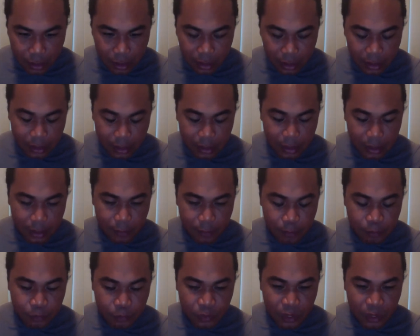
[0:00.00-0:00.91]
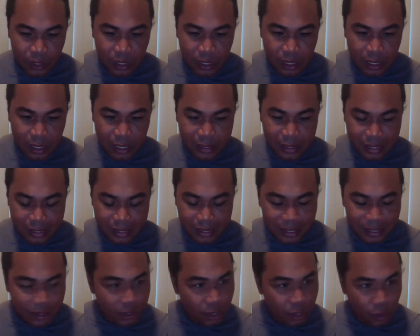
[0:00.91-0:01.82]
And as I
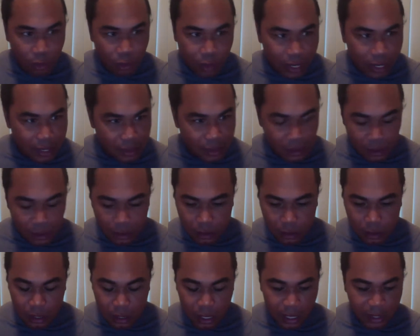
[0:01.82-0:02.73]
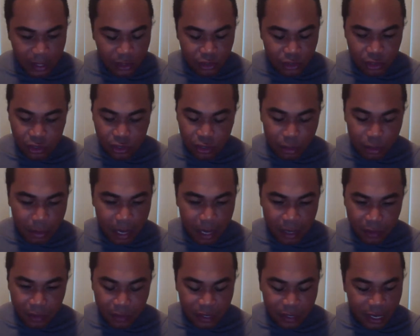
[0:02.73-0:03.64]
said, it sounds crazy, and it's just a
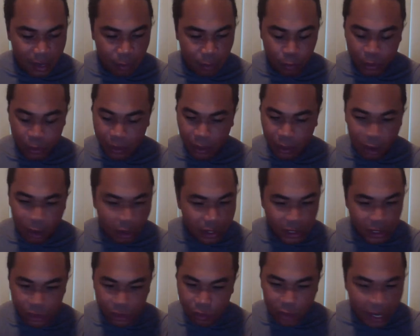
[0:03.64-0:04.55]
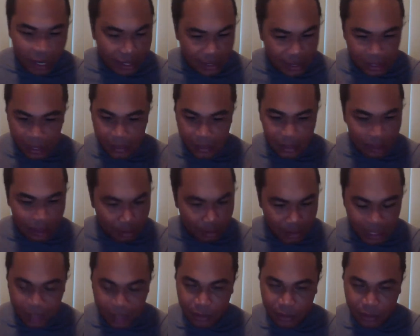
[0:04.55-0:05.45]
matter of time when all this craziness that I'm
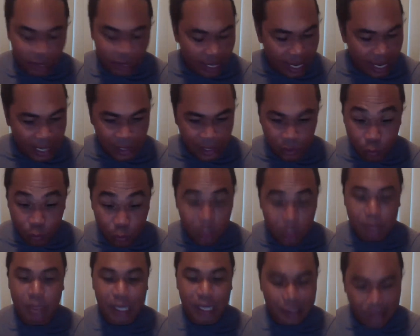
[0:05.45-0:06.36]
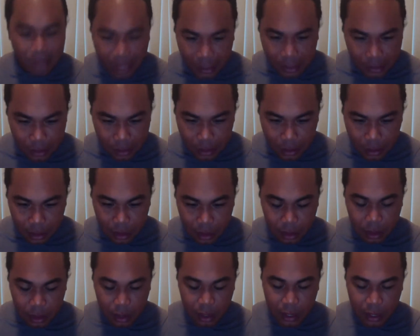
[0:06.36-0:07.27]
telling you guys will make sense.
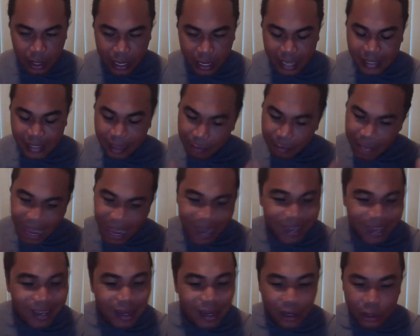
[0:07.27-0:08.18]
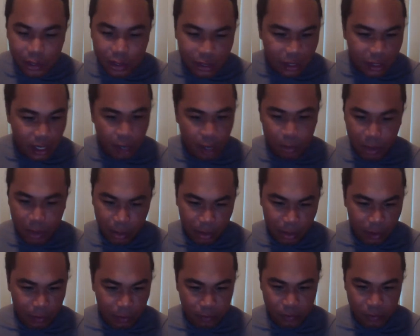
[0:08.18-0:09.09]
All right, guys. I'm not here to scare people.